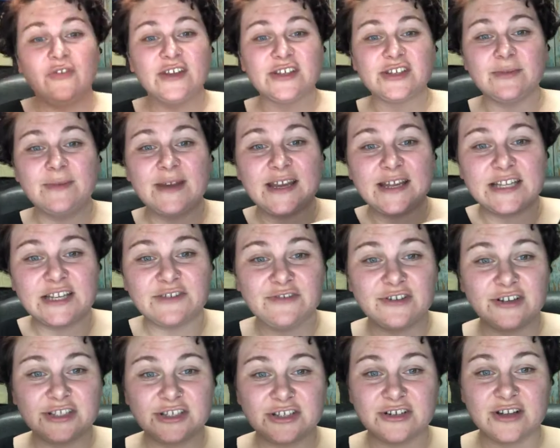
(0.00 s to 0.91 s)
if this will make a
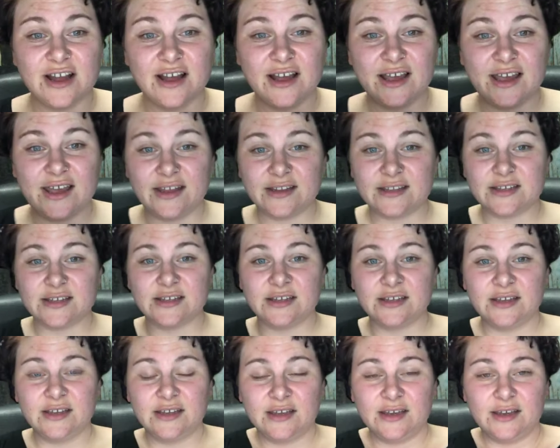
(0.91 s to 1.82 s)
difference or not.
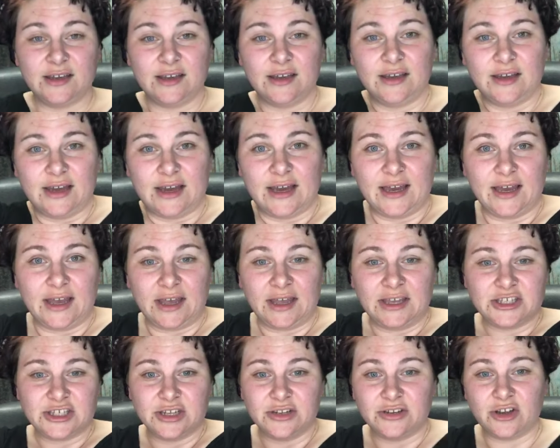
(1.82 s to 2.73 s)

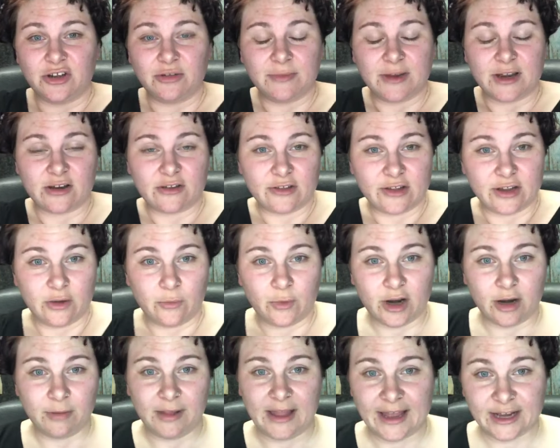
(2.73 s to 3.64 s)
I should have known better than to
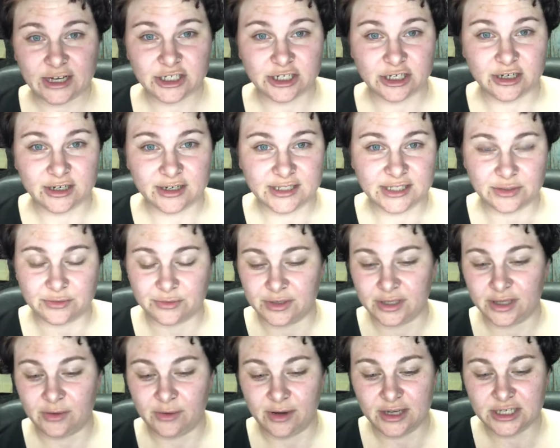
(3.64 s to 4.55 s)
wear a black shirt because it
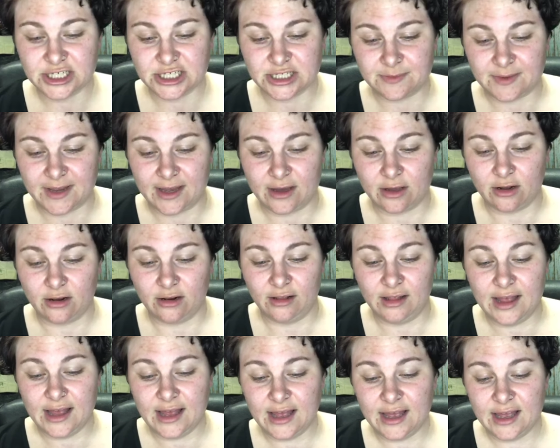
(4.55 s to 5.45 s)
really washes me out on the
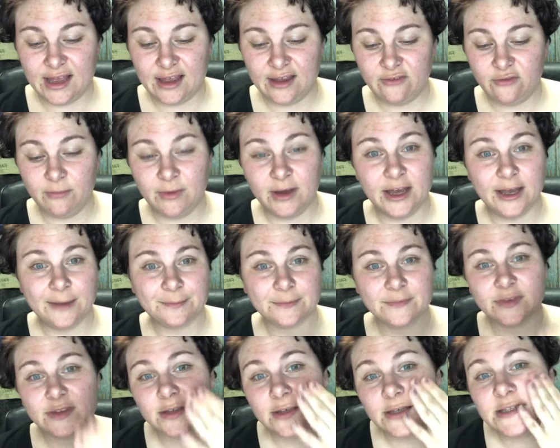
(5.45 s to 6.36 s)
live, but
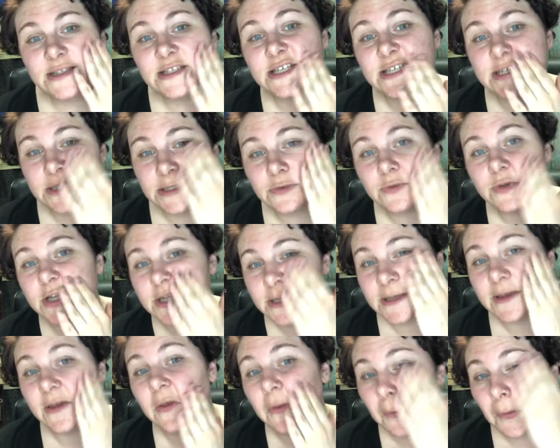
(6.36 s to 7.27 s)
tis what
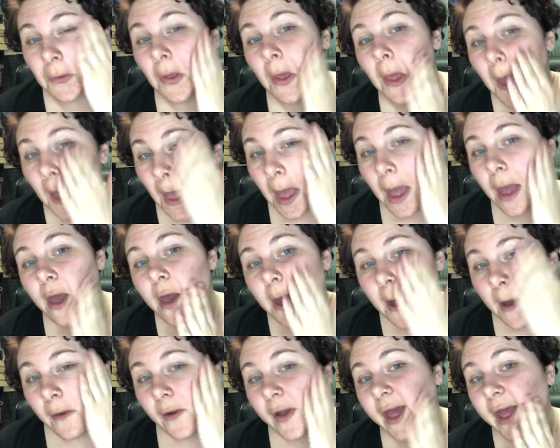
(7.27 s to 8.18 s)
it is.
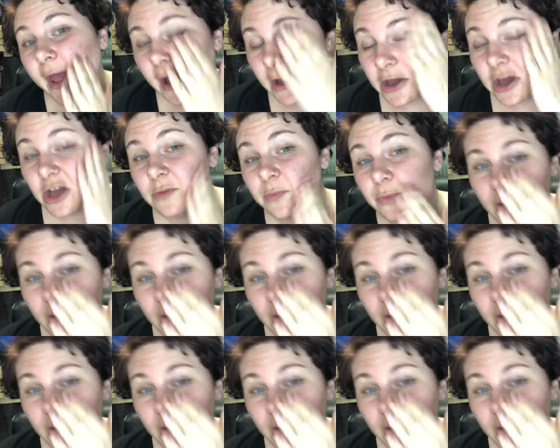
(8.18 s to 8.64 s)
Okay, a good